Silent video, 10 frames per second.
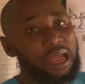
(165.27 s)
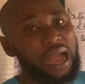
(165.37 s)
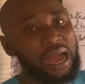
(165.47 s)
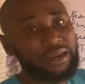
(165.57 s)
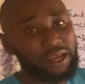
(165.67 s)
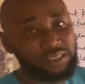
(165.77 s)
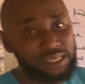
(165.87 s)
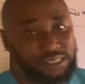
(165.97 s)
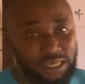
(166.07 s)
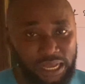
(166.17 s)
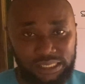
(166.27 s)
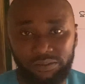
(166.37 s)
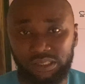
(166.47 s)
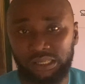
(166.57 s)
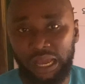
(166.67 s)
analgesic
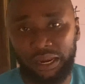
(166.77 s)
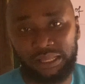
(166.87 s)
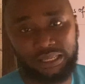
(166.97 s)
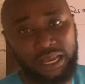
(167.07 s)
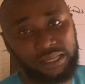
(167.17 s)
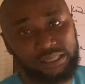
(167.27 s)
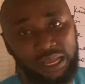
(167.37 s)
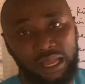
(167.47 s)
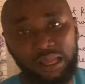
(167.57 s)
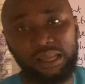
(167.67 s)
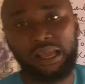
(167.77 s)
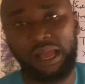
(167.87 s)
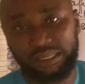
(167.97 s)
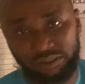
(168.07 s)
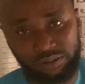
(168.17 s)
activity, and anti-cancer
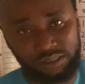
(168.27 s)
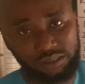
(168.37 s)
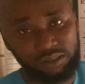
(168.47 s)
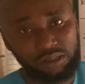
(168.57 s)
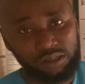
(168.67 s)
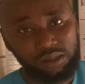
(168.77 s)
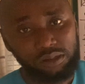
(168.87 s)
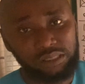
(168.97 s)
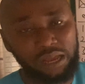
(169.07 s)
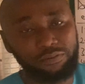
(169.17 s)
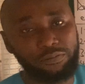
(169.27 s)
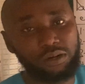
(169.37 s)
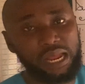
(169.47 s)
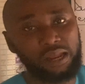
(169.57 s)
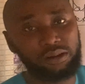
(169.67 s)
activity. Now for
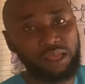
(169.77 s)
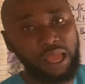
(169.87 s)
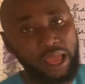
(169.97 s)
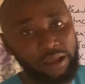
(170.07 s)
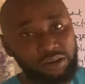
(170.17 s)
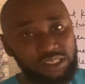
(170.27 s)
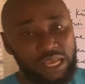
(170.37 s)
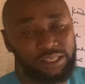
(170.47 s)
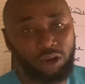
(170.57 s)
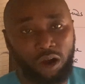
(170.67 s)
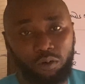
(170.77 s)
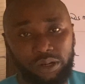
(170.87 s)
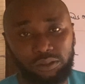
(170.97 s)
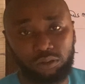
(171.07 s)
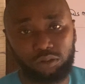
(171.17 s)
further research, all we need
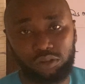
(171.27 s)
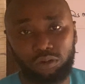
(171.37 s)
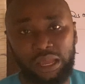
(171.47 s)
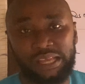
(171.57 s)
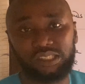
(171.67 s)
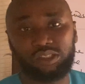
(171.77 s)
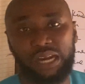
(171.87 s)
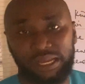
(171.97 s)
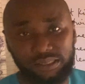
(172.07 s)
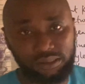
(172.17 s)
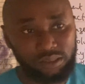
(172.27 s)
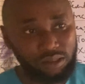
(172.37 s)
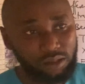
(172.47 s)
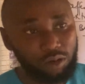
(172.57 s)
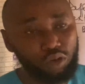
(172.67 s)
to do is to extract,
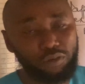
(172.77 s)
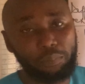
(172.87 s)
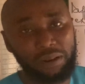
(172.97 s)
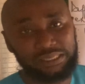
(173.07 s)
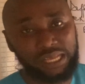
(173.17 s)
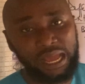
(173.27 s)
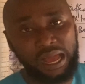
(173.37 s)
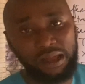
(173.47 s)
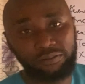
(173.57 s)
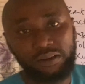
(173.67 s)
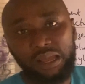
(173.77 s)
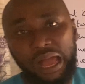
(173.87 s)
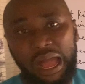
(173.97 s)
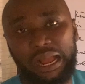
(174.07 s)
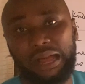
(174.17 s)
look for plants that have
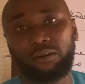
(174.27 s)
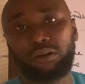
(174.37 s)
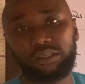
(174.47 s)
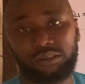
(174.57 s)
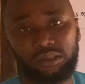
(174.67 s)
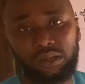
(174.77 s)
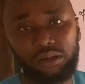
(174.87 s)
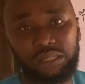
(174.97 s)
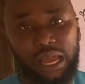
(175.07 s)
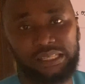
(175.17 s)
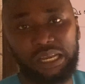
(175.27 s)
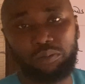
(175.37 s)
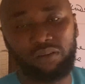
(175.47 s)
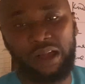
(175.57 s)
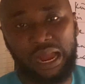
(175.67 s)
alkaloid. Now example
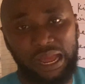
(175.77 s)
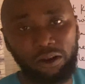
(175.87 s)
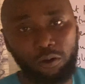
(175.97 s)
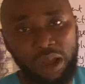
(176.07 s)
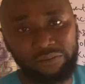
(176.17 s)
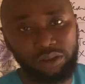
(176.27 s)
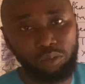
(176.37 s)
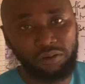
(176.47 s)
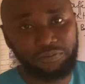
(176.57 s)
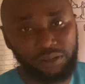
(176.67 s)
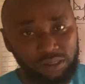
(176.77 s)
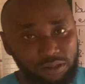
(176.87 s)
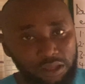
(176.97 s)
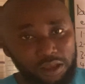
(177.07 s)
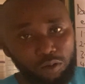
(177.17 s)
of alkaloid, we have the morphine,
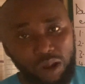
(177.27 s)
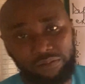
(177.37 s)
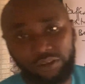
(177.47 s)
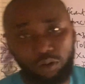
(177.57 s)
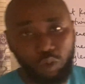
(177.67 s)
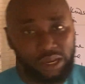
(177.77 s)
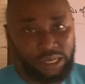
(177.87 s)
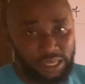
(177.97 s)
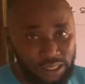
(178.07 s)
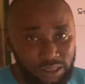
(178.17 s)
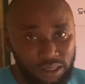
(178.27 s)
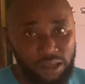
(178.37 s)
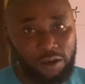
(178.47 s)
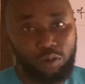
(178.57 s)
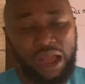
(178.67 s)
we have the quinine,
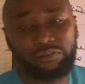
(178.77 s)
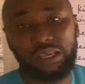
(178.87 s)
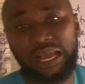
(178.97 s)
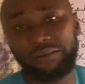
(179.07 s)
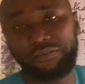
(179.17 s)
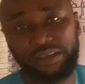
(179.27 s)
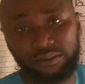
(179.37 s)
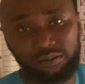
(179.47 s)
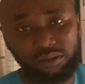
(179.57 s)
we have the caffeine.